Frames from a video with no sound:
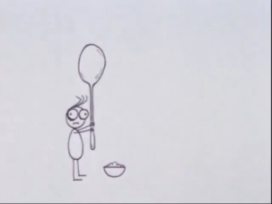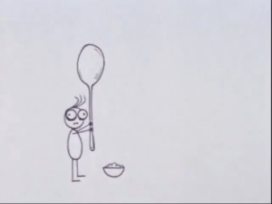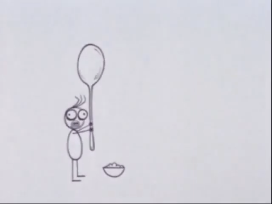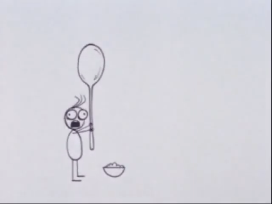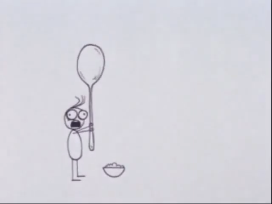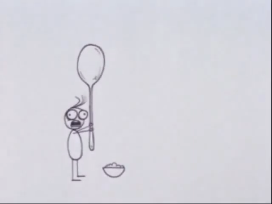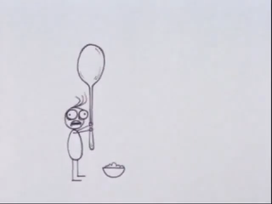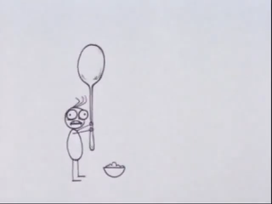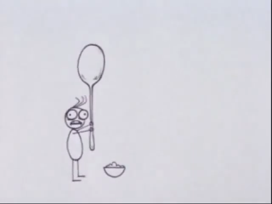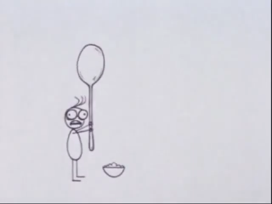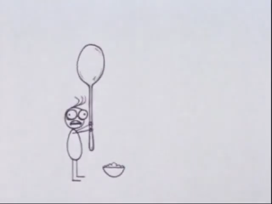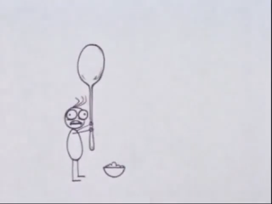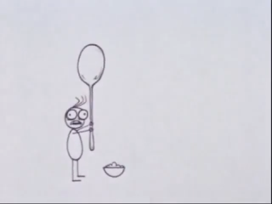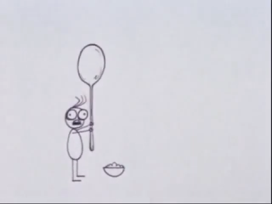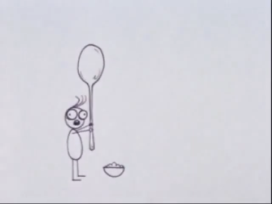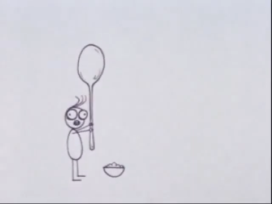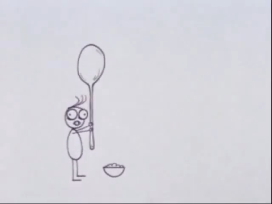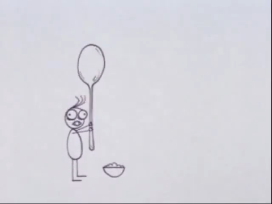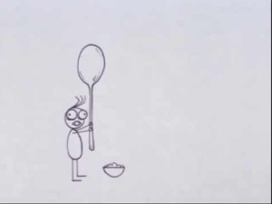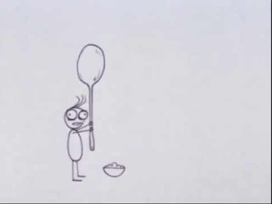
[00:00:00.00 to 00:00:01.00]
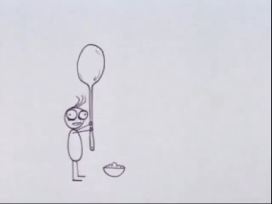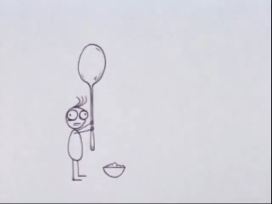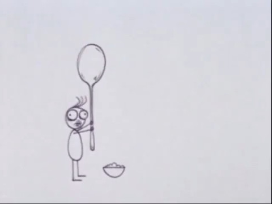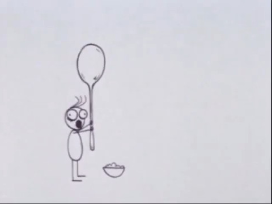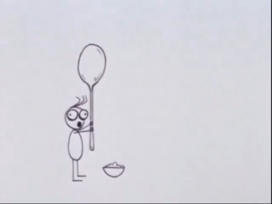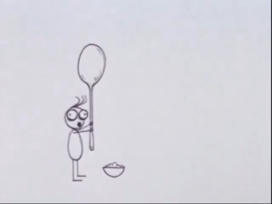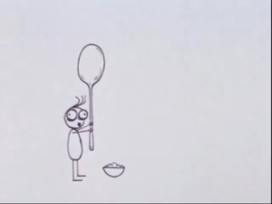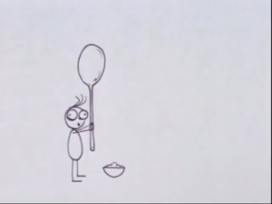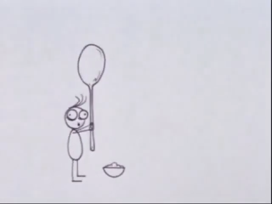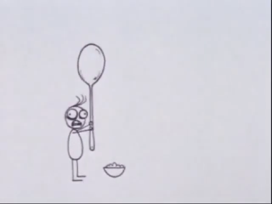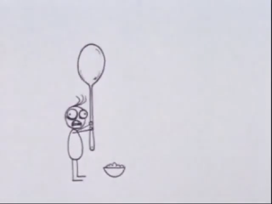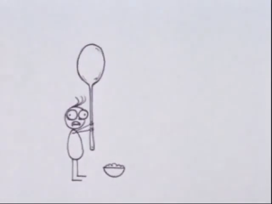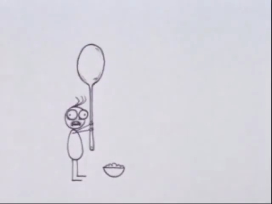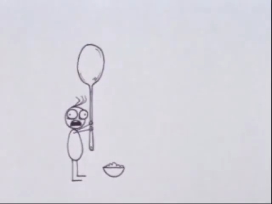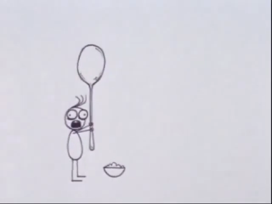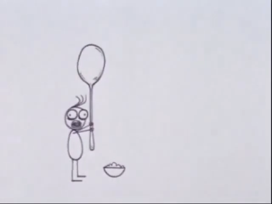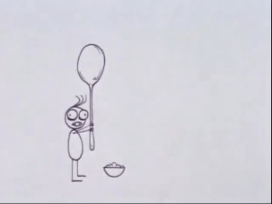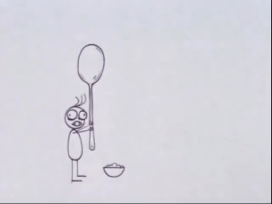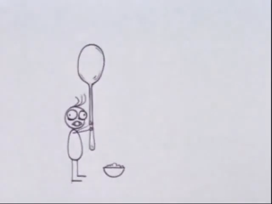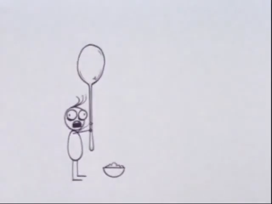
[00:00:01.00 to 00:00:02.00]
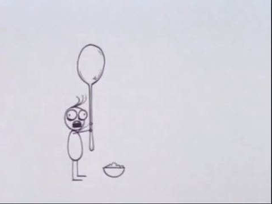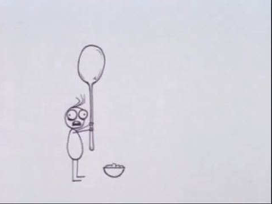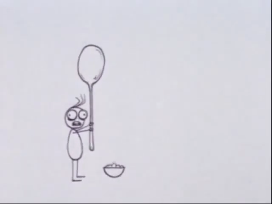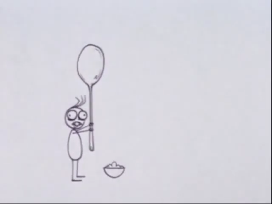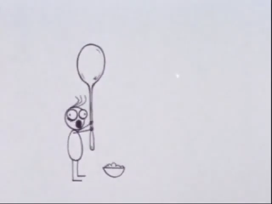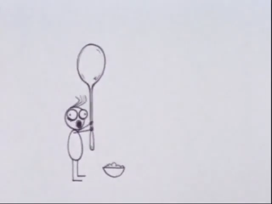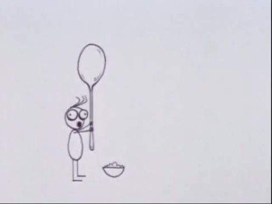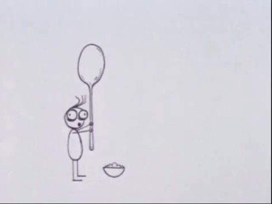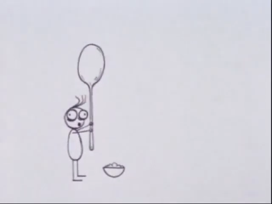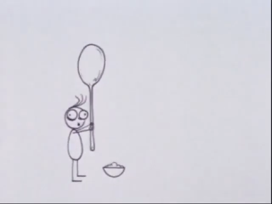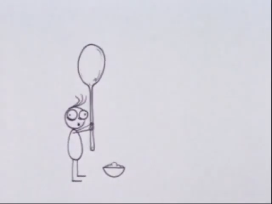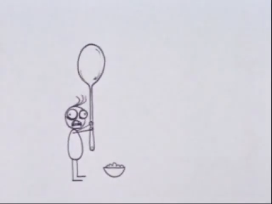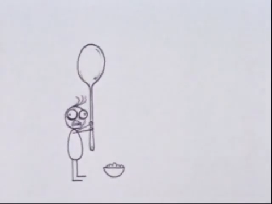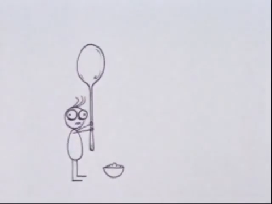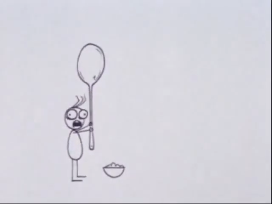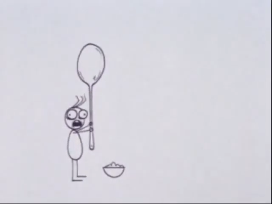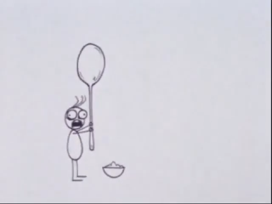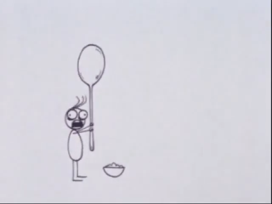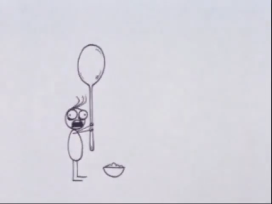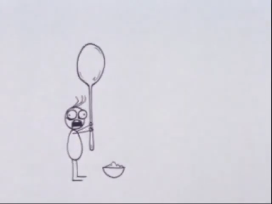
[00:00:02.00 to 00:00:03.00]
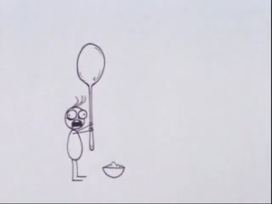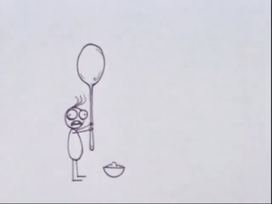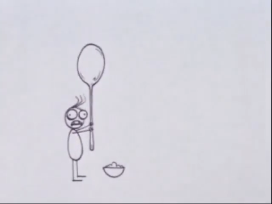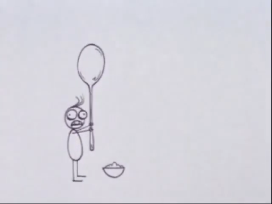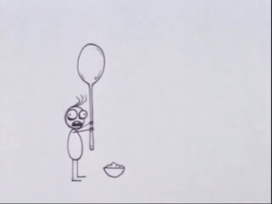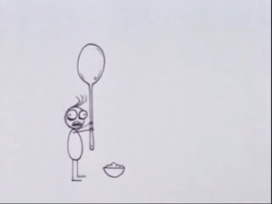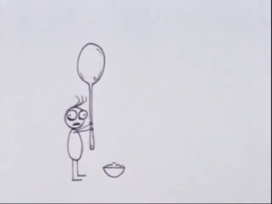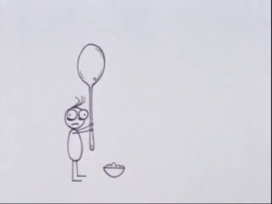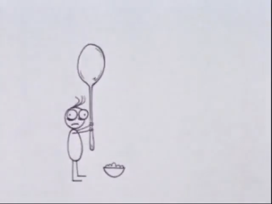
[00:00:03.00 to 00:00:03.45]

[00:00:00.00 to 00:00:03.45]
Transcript: Nobody's mouth can be seen.